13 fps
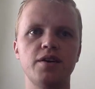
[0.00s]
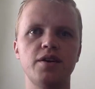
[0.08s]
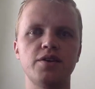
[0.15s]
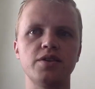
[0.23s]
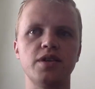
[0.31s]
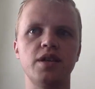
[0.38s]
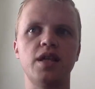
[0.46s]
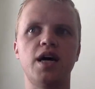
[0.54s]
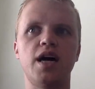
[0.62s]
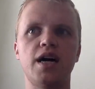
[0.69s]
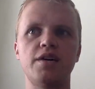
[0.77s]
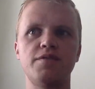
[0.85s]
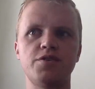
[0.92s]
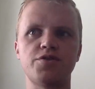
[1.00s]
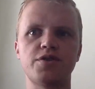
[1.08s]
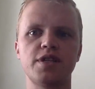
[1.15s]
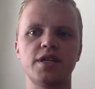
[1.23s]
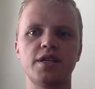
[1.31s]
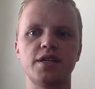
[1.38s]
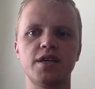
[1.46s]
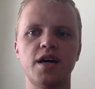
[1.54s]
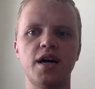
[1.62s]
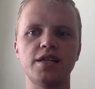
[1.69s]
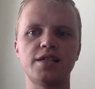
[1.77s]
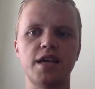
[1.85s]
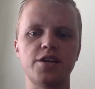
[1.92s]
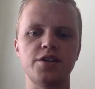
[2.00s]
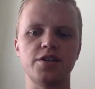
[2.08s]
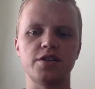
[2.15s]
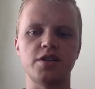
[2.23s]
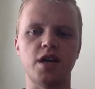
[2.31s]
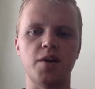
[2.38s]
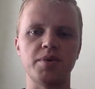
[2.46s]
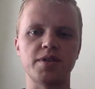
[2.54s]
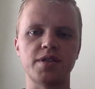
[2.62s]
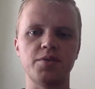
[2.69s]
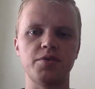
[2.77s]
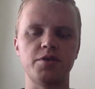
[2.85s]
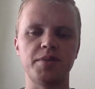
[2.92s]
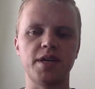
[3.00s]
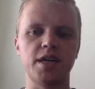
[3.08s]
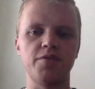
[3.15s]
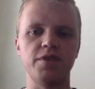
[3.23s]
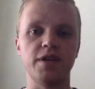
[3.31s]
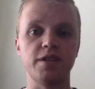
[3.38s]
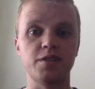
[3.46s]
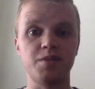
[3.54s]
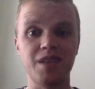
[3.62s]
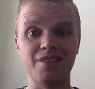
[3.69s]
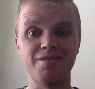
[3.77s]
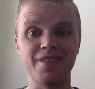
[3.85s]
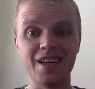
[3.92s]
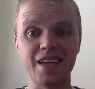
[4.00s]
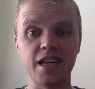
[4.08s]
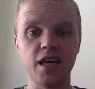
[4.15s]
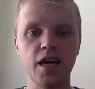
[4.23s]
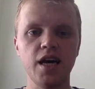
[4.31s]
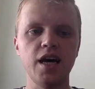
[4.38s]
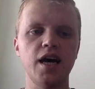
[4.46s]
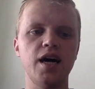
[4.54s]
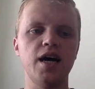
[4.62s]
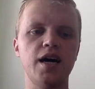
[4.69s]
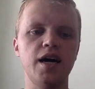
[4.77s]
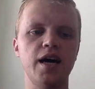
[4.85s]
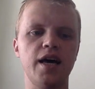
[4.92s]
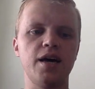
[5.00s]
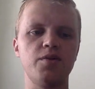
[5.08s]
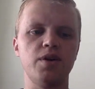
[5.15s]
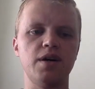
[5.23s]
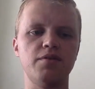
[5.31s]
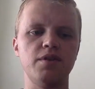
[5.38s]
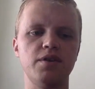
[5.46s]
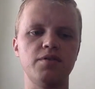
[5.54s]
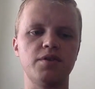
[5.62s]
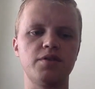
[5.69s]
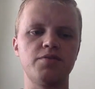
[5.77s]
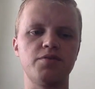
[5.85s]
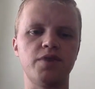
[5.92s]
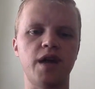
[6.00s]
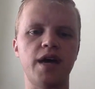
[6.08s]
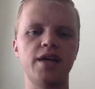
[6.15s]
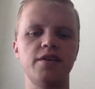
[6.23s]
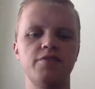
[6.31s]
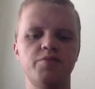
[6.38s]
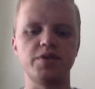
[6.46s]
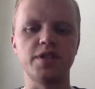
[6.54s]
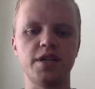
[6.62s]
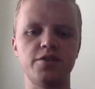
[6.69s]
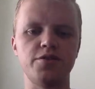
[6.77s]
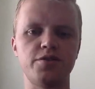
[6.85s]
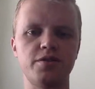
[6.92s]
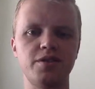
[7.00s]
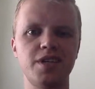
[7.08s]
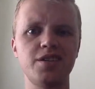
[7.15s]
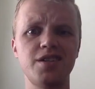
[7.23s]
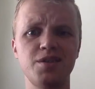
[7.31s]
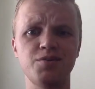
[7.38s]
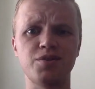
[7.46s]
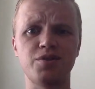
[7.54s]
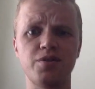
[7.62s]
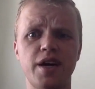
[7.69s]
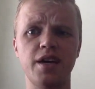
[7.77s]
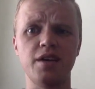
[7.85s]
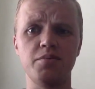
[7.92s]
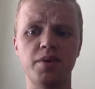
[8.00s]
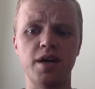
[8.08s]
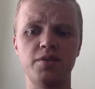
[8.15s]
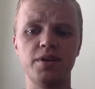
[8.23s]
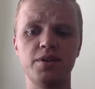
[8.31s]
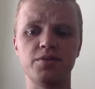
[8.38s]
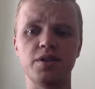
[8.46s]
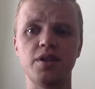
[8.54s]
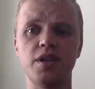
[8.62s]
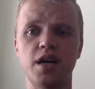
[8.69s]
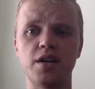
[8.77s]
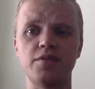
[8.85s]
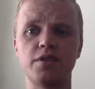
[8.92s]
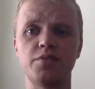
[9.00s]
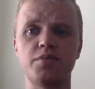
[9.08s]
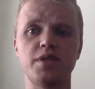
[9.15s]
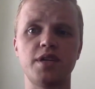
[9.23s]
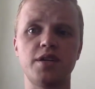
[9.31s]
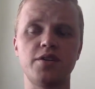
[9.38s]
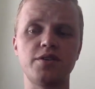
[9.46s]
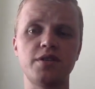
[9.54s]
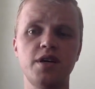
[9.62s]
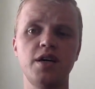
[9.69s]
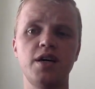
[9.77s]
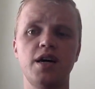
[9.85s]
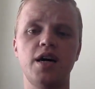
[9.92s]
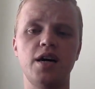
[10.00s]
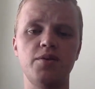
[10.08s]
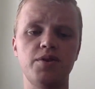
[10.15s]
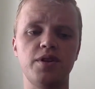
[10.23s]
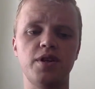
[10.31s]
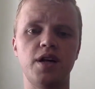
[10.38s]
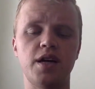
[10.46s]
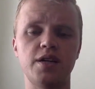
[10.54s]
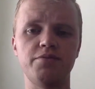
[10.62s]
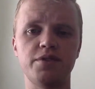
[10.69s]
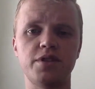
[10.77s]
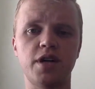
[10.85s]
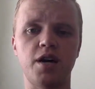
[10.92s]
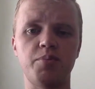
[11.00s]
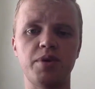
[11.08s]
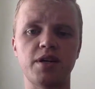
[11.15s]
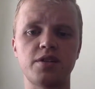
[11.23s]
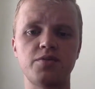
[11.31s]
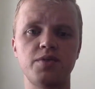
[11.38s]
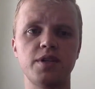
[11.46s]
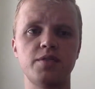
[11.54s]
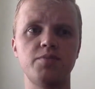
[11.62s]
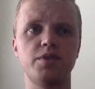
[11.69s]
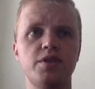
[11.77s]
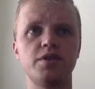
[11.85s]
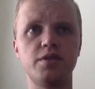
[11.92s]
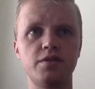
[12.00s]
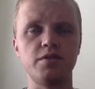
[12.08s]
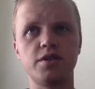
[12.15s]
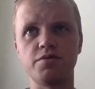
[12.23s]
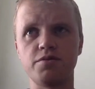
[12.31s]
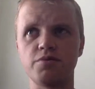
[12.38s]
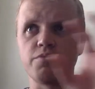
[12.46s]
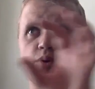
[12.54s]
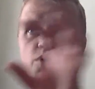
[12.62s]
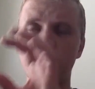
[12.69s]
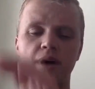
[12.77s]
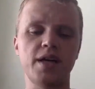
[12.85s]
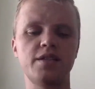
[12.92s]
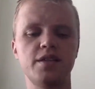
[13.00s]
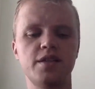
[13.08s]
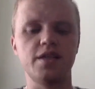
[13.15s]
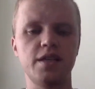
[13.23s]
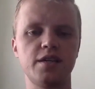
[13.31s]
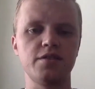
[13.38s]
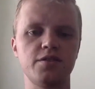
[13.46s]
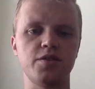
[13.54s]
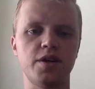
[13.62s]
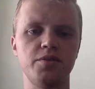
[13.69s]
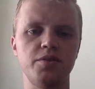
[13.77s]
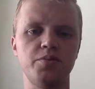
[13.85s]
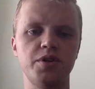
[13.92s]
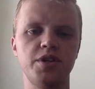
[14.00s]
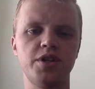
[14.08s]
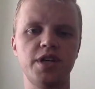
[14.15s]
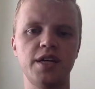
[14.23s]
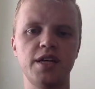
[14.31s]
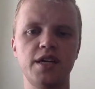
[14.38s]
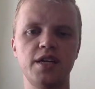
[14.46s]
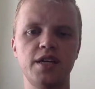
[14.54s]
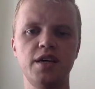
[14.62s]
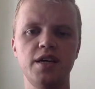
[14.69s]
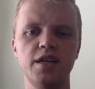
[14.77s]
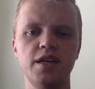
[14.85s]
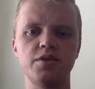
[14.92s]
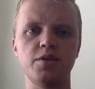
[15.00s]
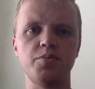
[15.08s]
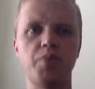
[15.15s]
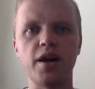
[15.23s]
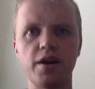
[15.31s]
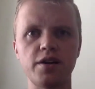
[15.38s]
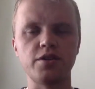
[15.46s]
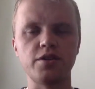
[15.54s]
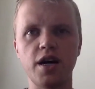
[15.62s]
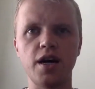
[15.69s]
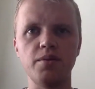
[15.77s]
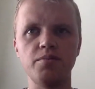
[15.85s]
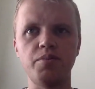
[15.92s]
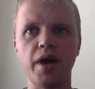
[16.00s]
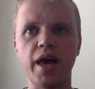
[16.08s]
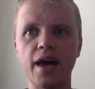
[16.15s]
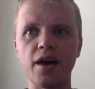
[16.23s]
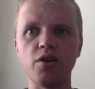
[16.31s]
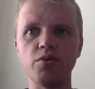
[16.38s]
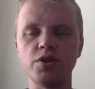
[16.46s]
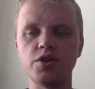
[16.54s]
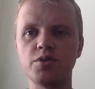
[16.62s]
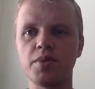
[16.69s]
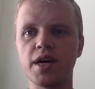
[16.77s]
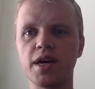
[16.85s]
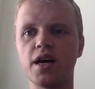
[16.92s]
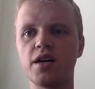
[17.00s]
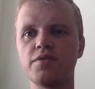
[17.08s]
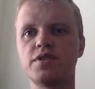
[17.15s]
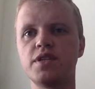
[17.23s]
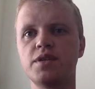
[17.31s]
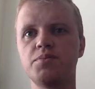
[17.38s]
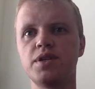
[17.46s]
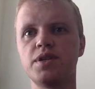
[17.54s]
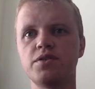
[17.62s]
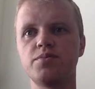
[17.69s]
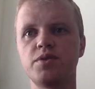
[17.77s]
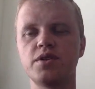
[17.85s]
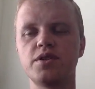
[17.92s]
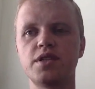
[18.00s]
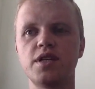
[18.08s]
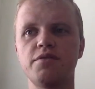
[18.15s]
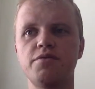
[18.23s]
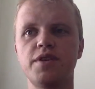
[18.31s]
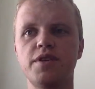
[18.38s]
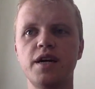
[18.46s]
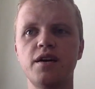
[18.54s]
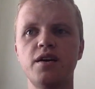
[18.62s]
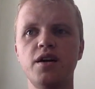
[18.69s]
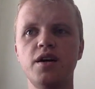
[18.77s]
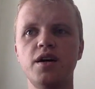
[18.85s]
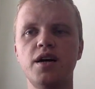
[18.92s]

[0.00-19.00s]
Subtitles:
There's a lot of interesting sessions and topics that we're going to be covering. It's going to be a lot of fun, and we'll have a good variety of presenters. Yesterday was great, by the way. There was a lot of good presenters with a lot of different topics. We had some good different formats and things, and so I really appreciated it. There was a parent panel, which you may not have seen, but there was some good stuff there.